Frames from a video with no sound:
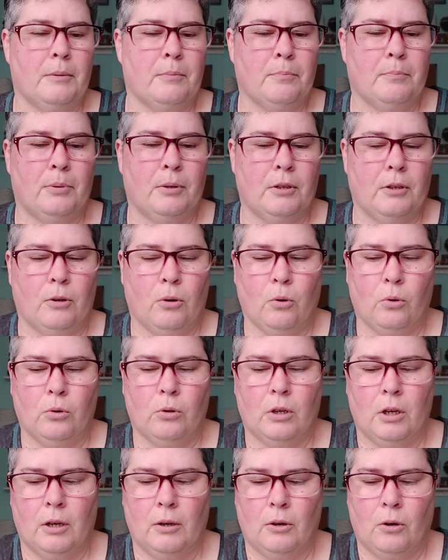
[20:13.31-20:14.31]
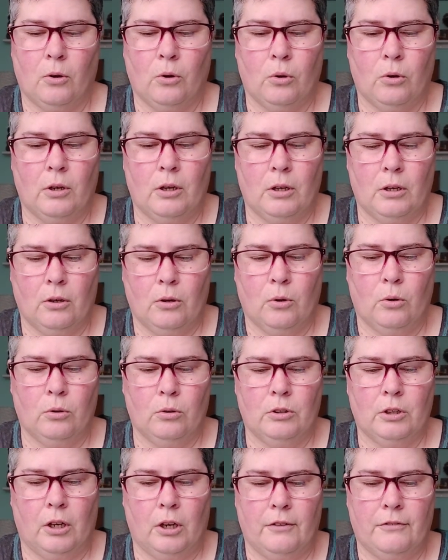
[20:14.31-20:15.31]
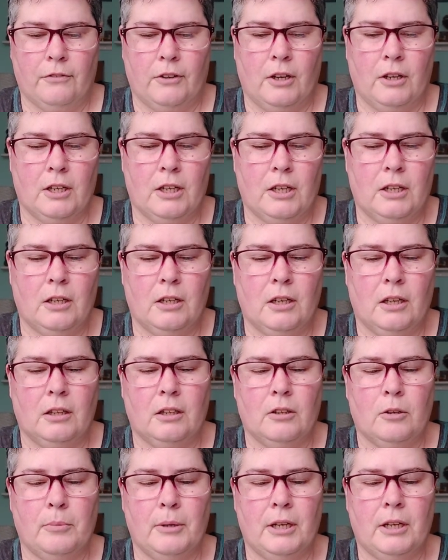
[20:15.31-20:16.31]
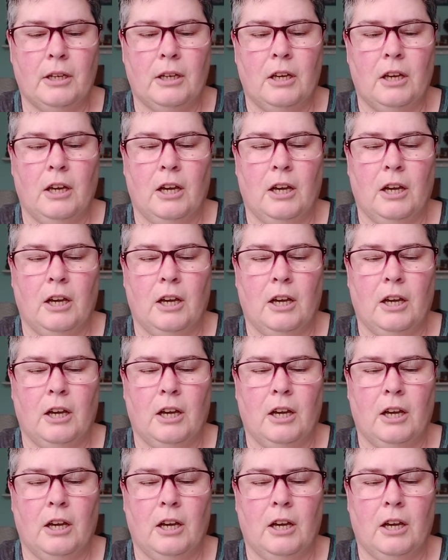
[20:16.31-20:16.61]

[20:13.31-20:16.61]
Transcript: put a whole hold off on it a little bit.